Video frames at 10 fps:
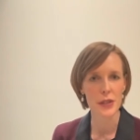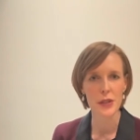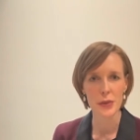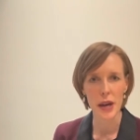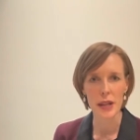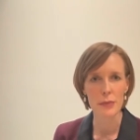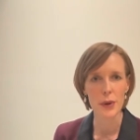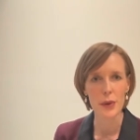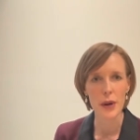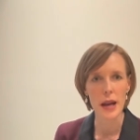and training
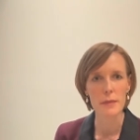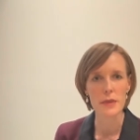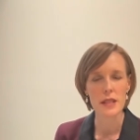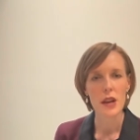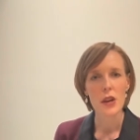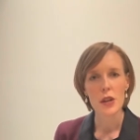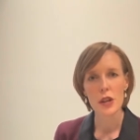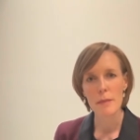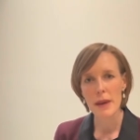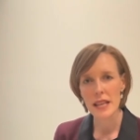programs, no
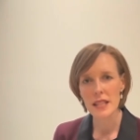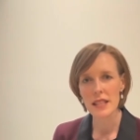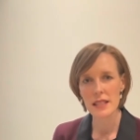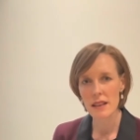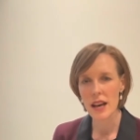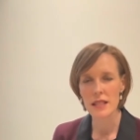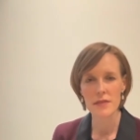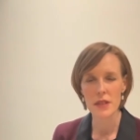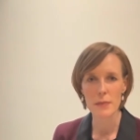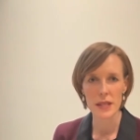matter the size of
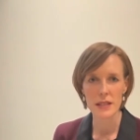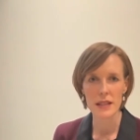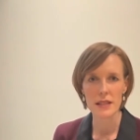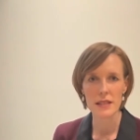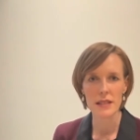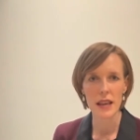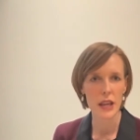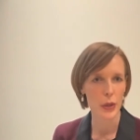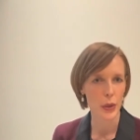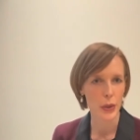the business,
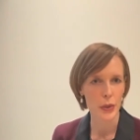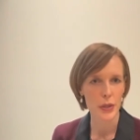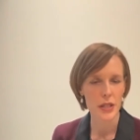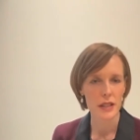include